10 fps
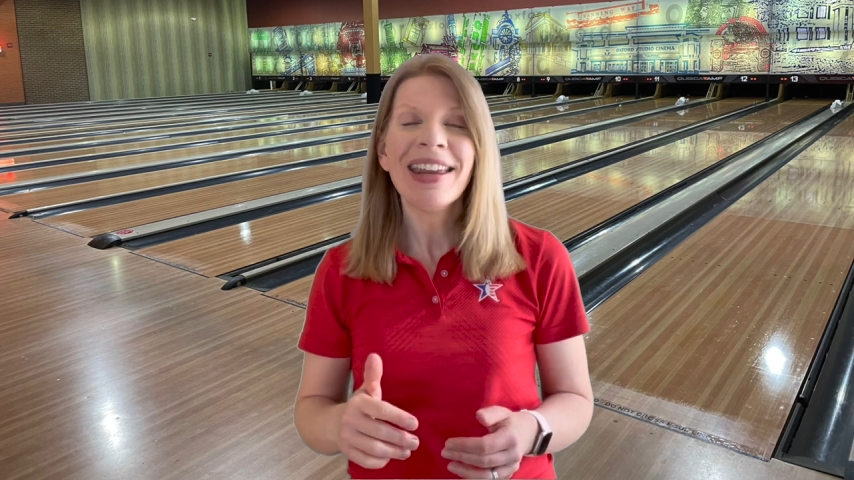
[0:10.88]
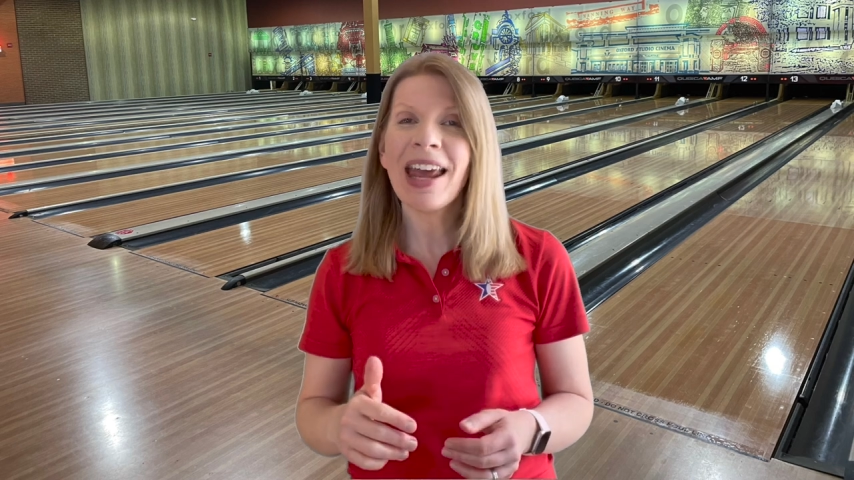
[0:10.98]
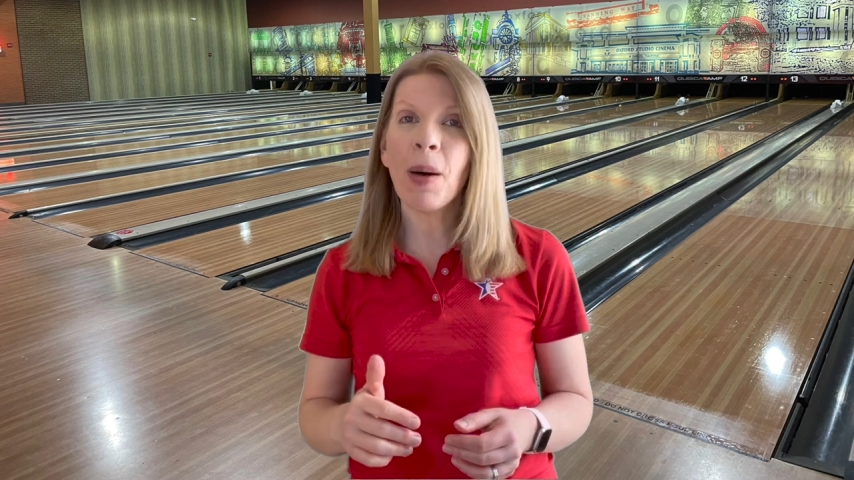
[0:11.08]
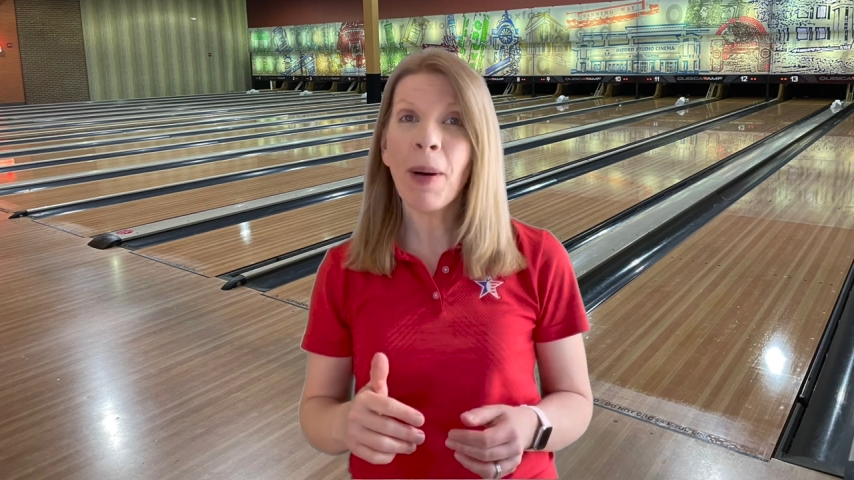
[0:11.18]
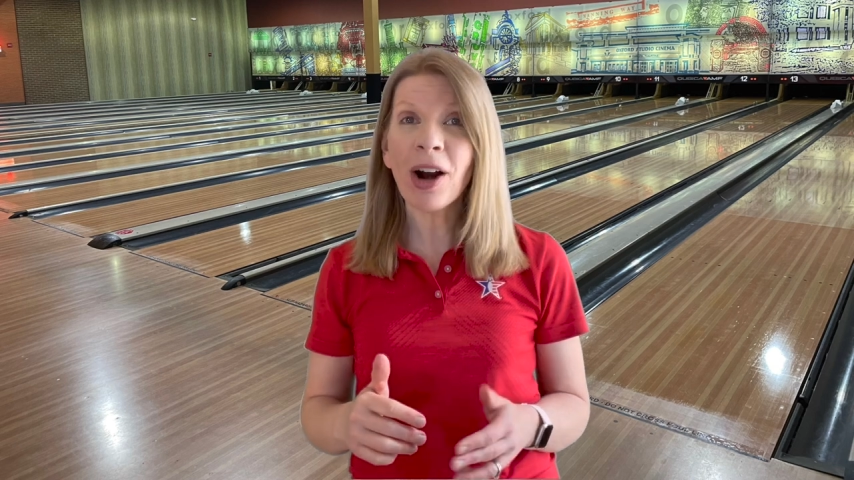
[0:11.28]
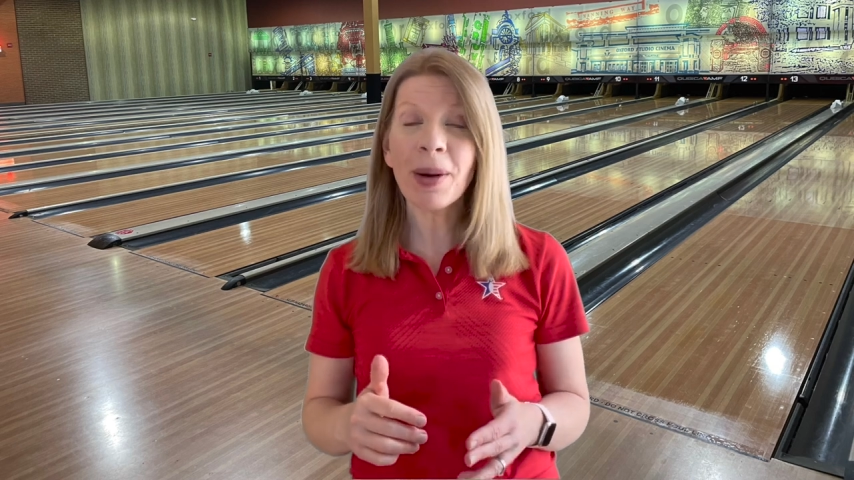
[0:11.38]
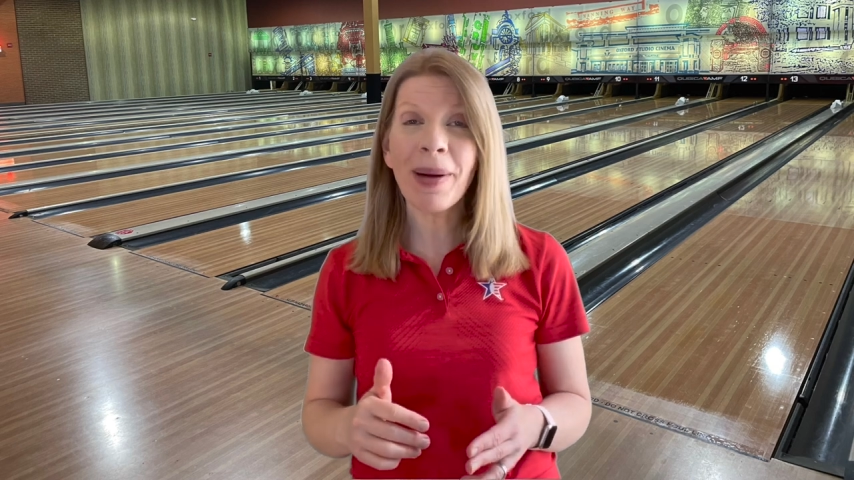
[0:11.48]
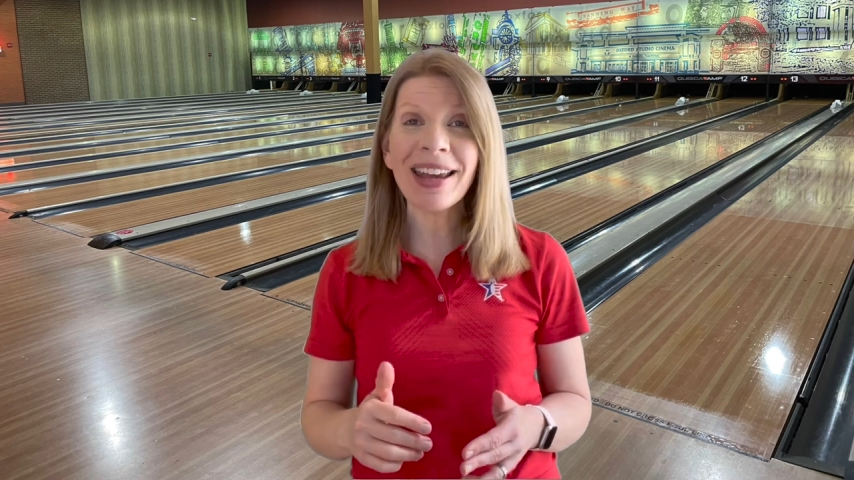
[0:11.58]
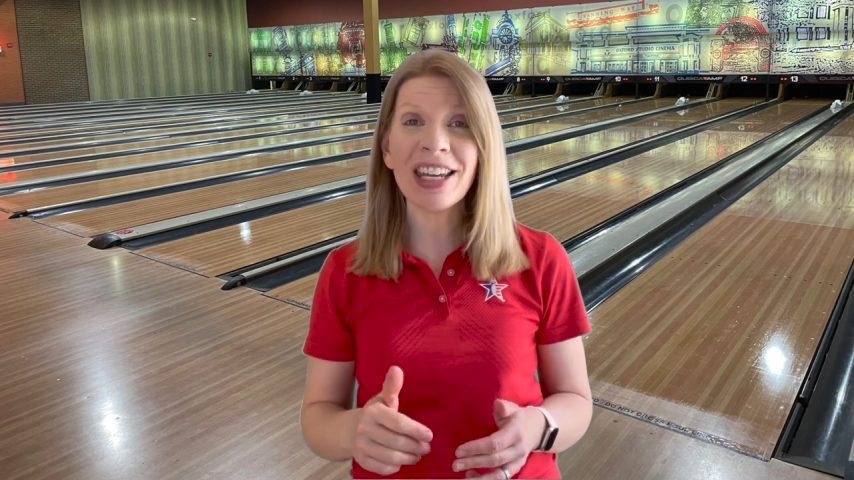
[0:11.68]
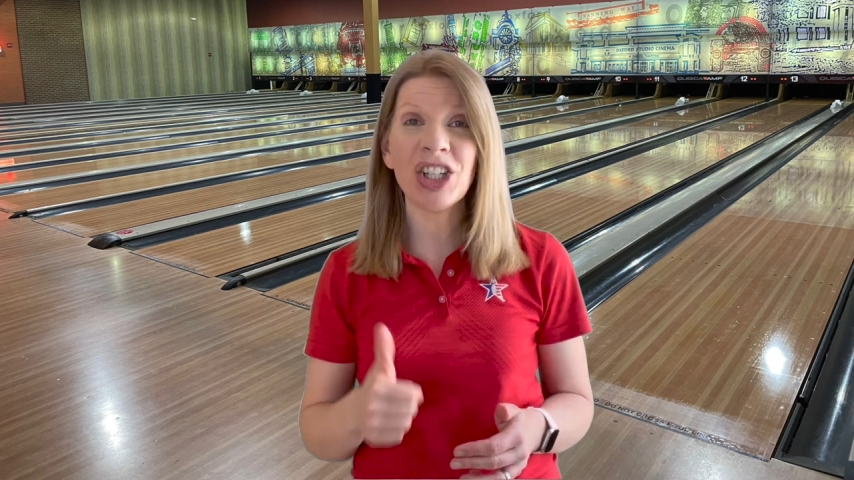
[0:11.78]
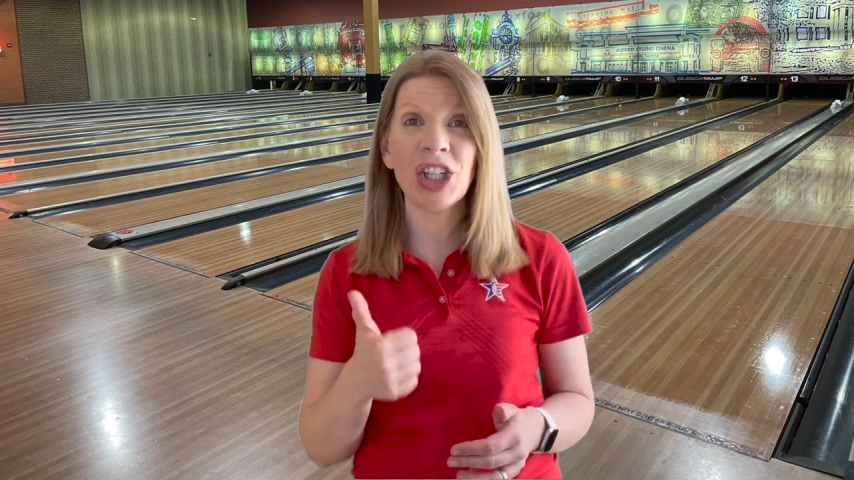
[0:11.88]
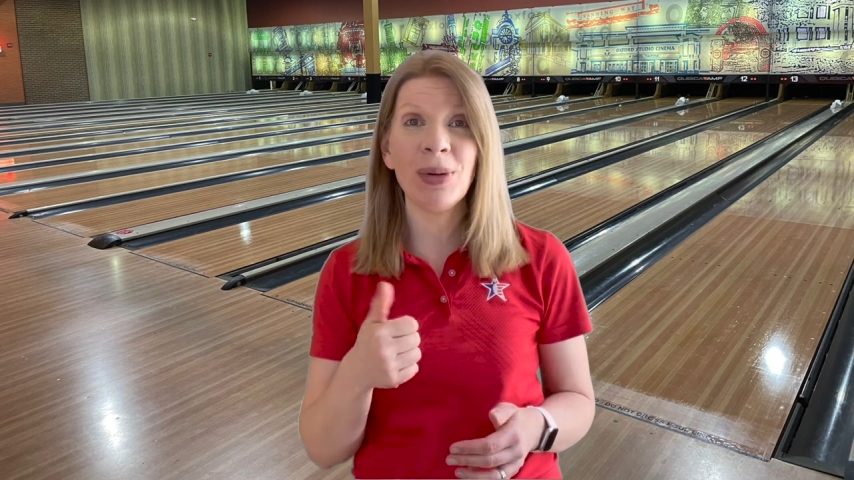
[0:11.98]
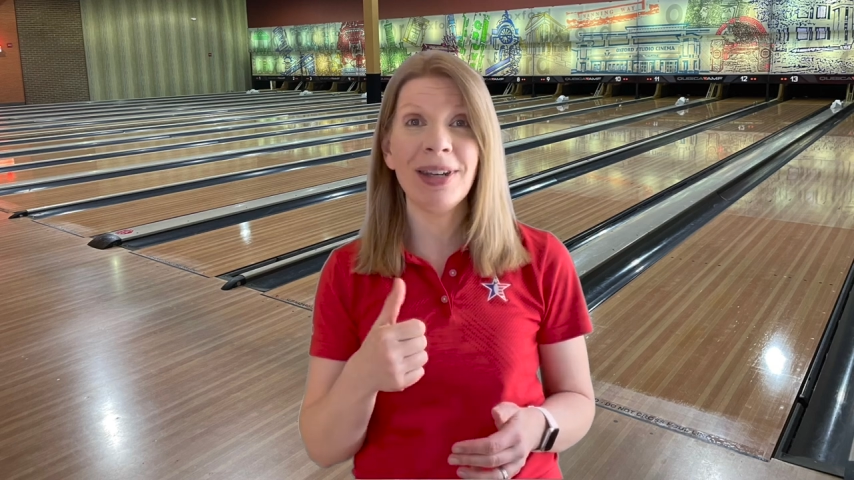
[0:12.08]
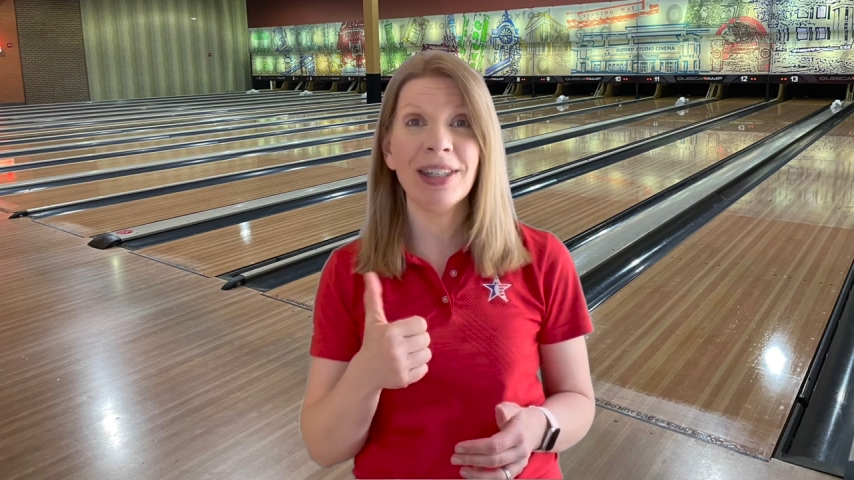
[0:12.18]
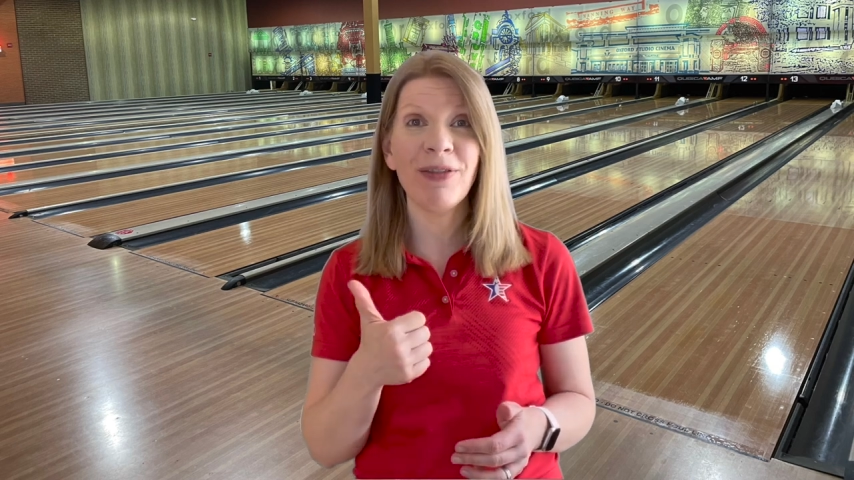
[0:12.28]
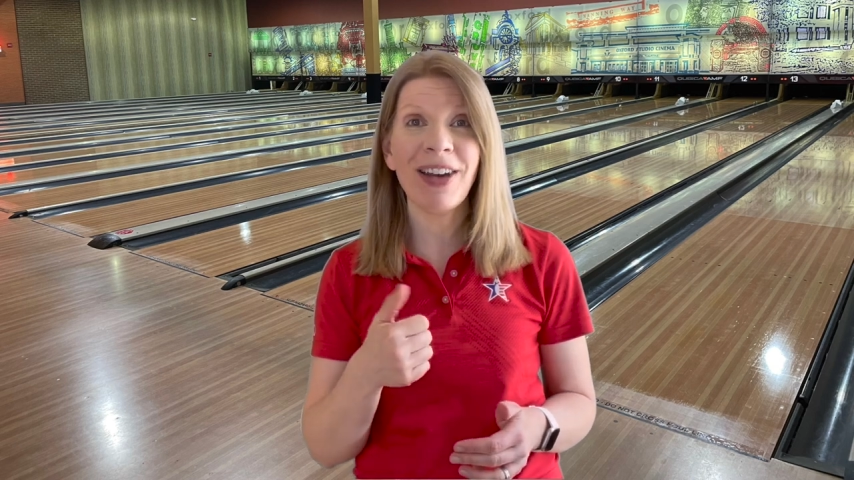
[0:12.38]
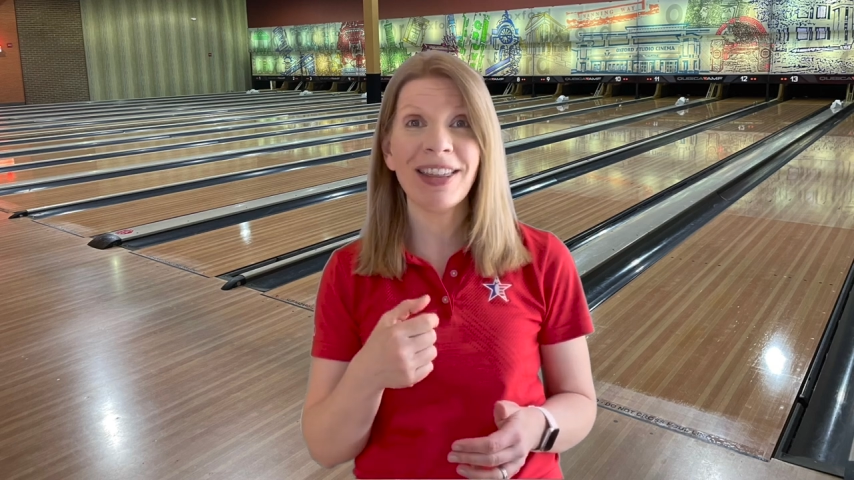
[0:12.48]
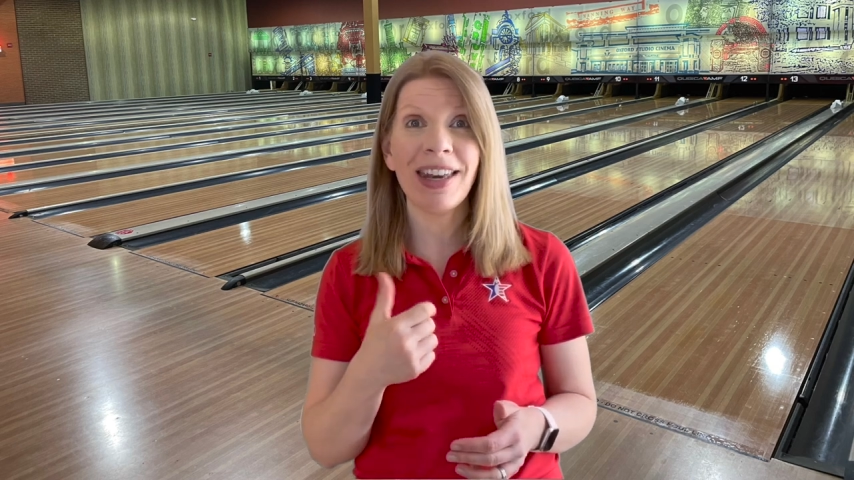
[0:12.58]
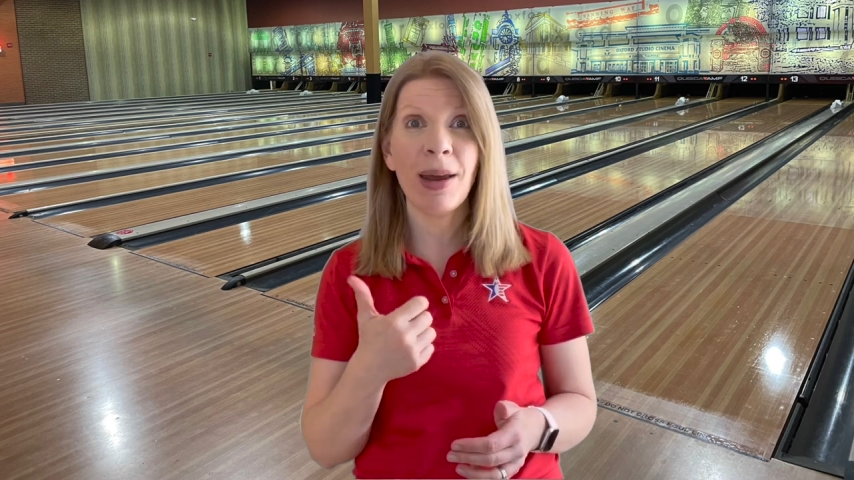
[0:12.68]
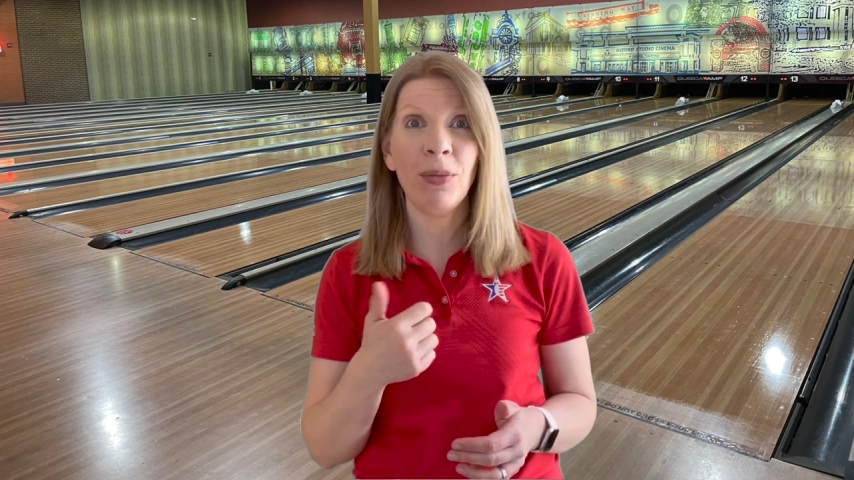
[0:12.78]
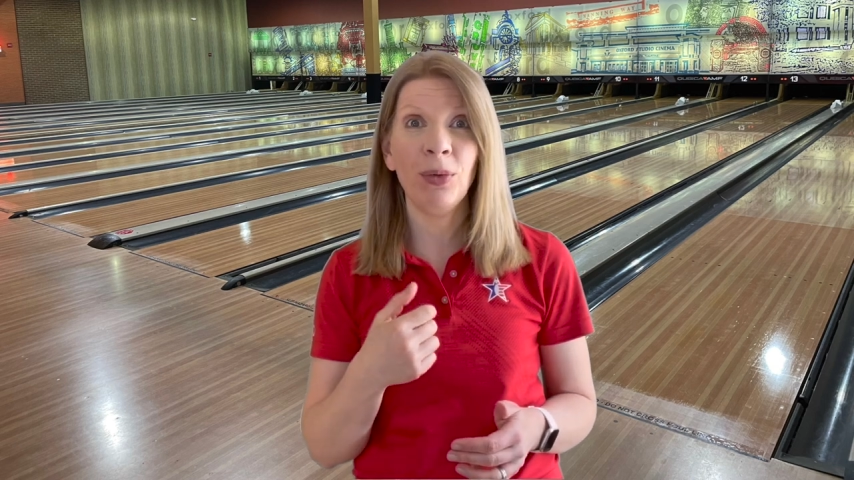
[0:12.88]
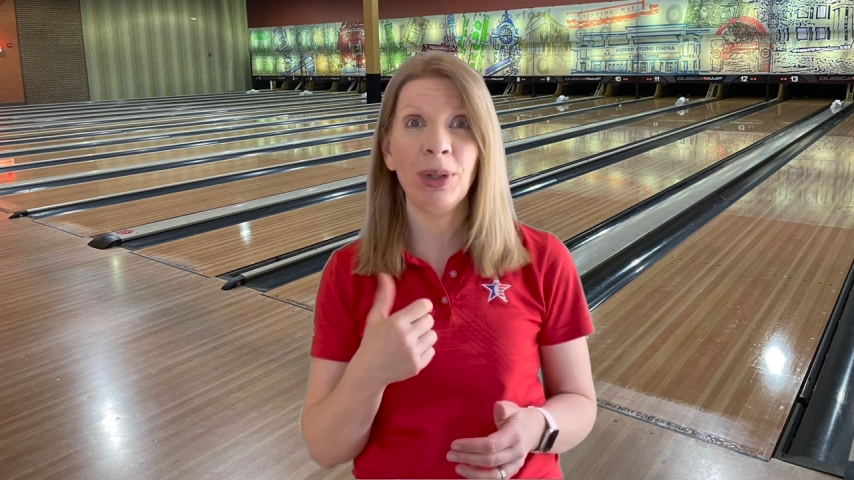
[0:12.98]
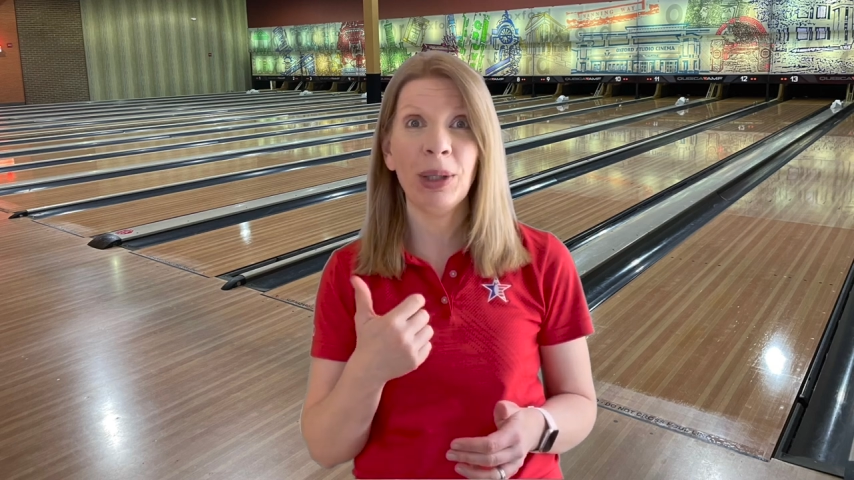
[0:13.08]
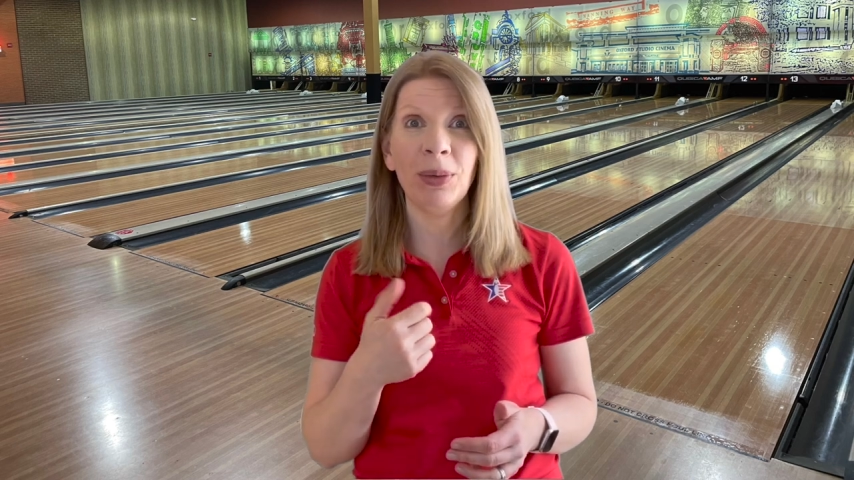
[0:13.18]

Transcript: Now, part of my issue is the fact that I'm really,